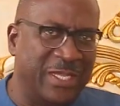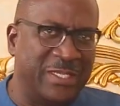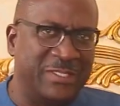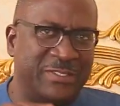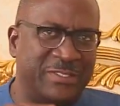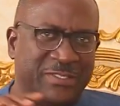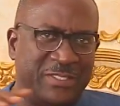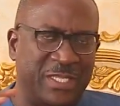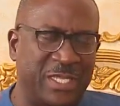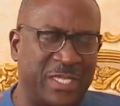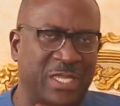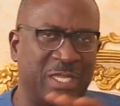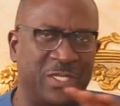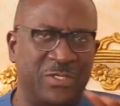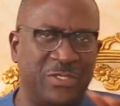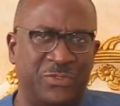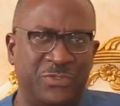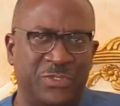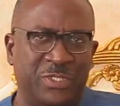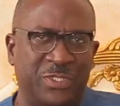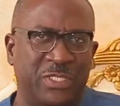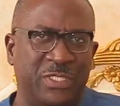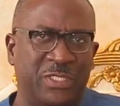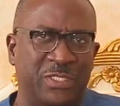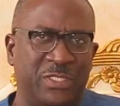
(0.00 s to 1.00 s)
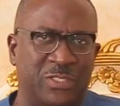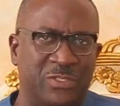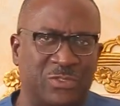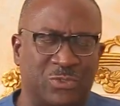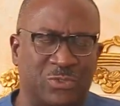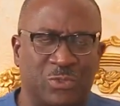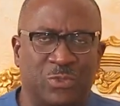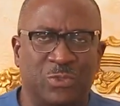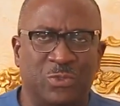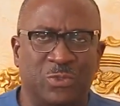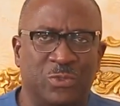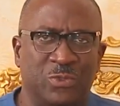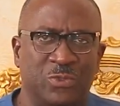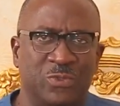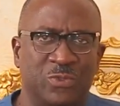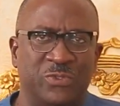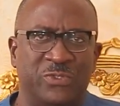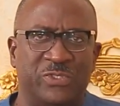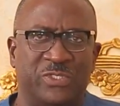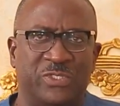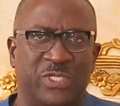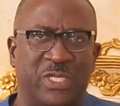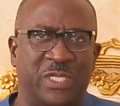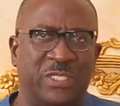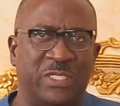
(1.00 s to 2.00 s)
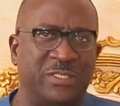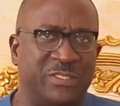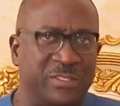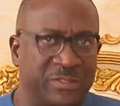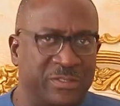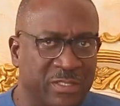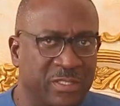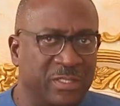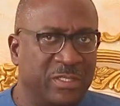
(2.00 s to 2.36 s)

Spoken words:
secondary schools and